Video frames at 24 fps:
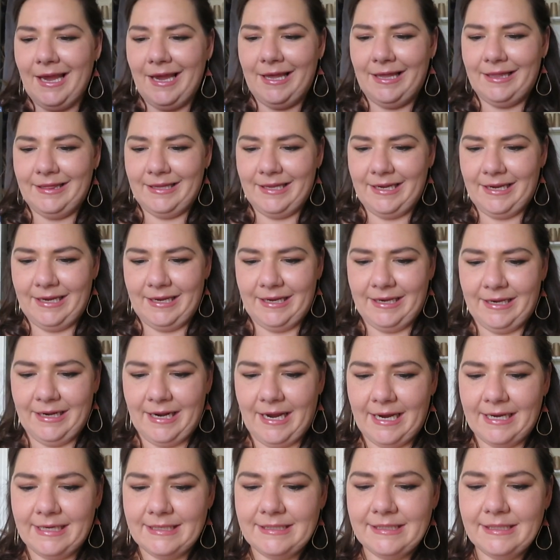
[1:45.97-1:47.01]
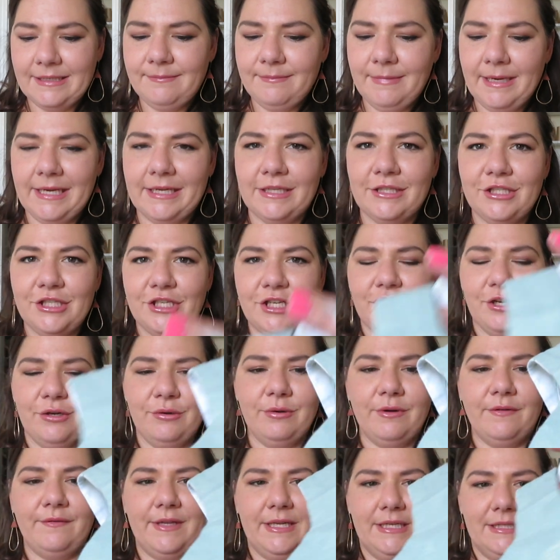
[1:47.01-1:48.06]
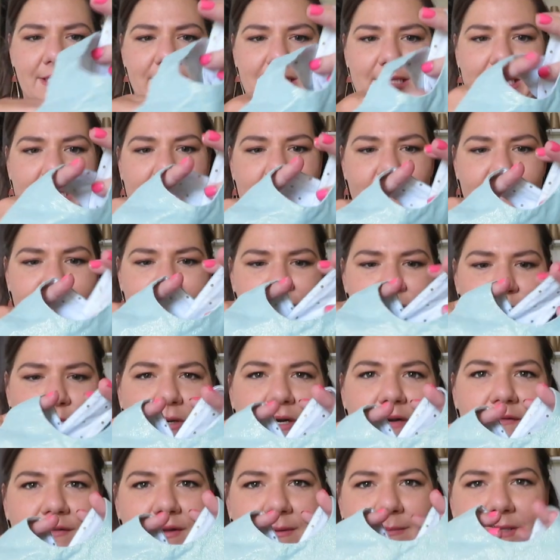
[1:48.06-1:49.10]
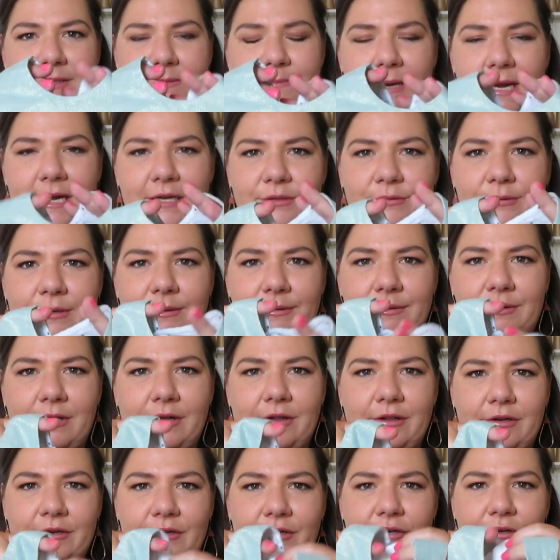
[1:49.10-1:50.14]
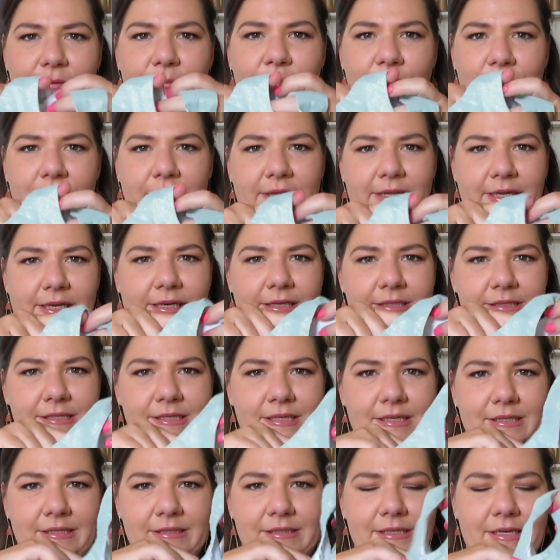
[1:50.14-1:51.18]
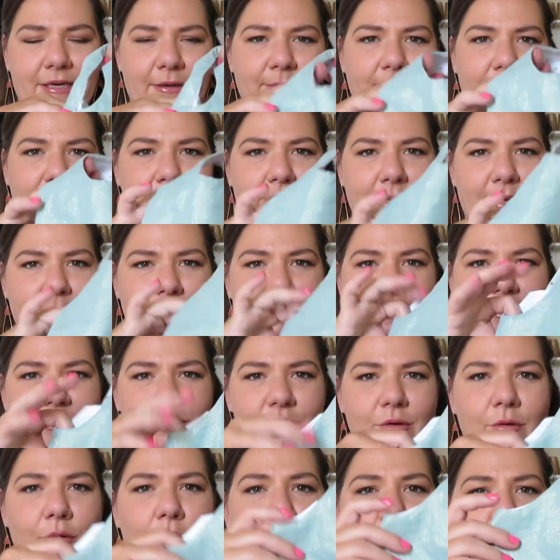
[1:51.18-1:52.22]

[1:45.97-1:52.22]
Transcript: And then I did make two of these little outfits. One of them is packed away with all her newborn things because now my baby's so